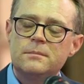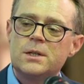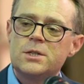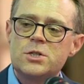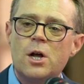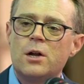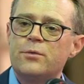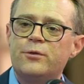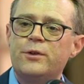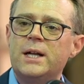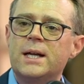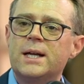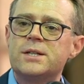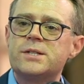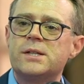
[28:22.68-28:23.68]
It's not a
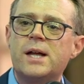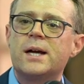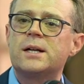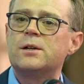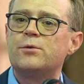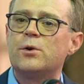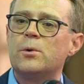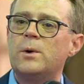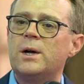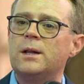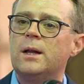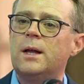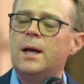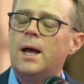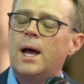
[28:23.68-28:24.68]
feeling, it's an act of our
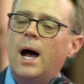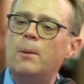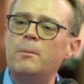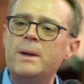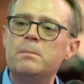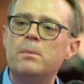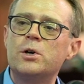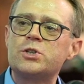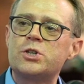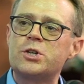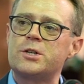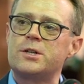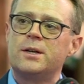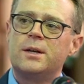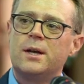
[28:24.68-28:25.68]
will. And we
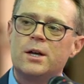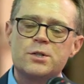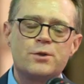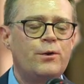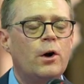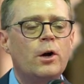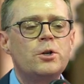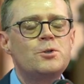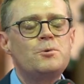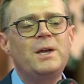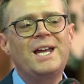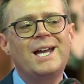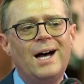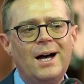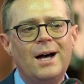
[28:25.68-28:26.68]
must, as far as we
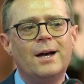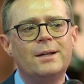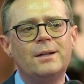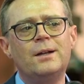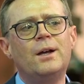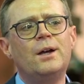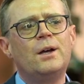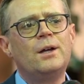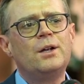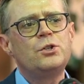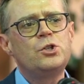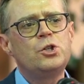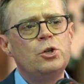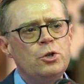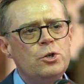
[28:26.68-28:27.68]
can,
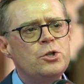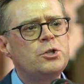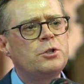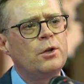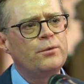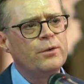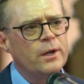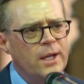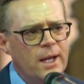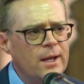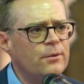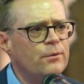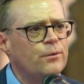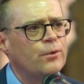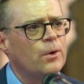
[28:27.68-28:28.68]
choose to
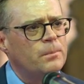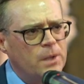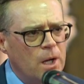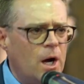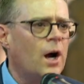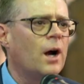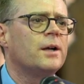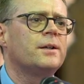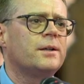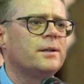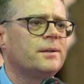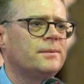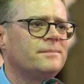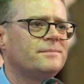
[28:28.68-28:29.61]
forgive from the heart.